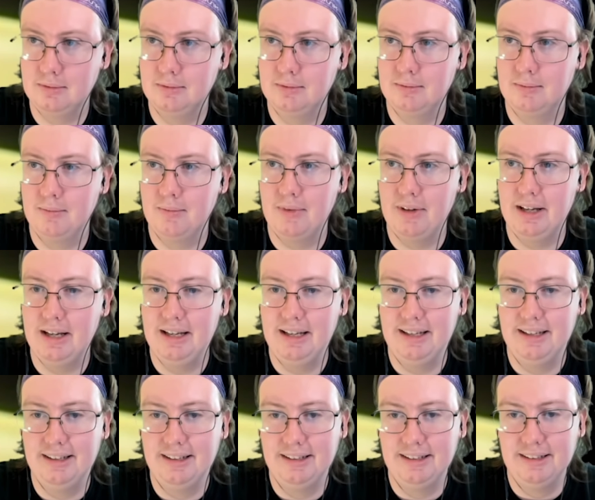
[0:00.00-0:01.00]

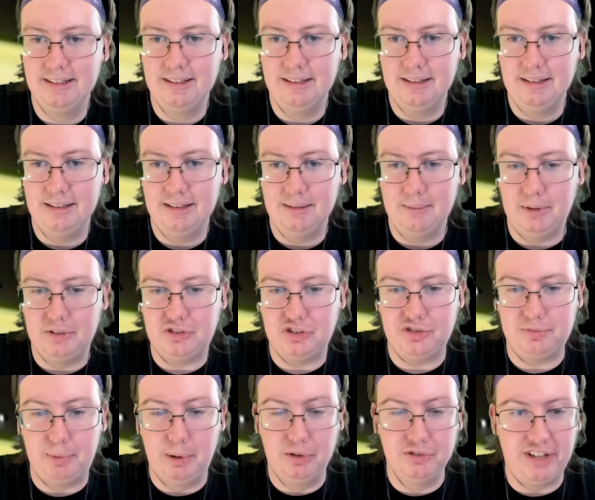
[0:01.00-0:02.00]
Five, four, Mr.
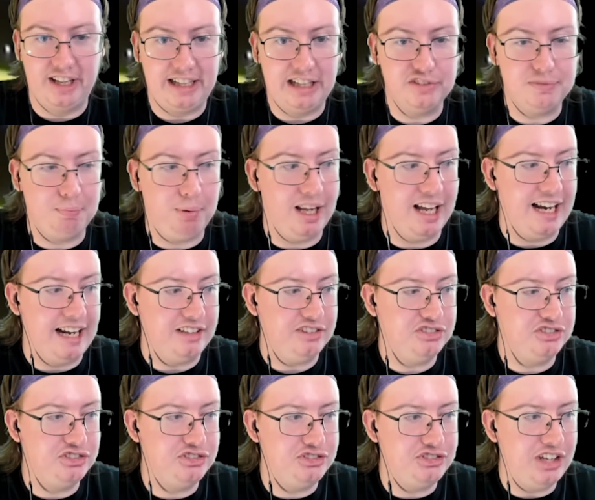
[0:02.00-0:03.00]
Spoon's three, like, this planet
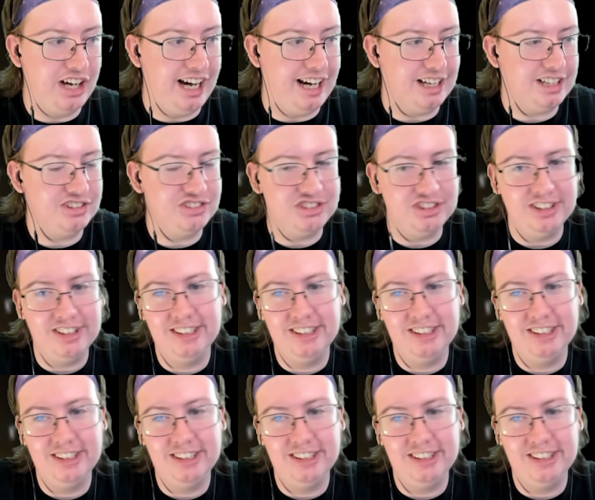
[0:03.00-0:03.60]
two, sucks!